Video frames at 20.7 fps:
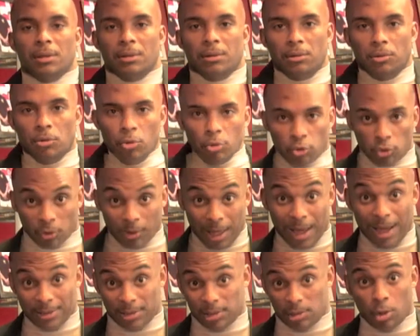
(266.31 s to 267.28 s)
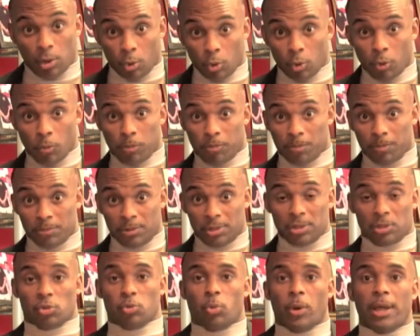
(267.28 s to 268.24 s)
neutralize this whole
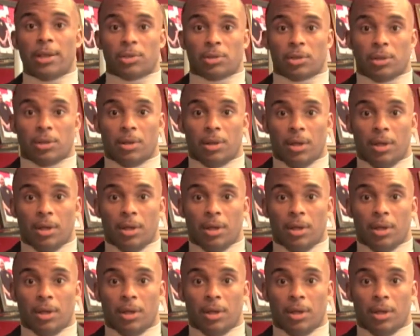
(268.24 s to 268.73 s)
situation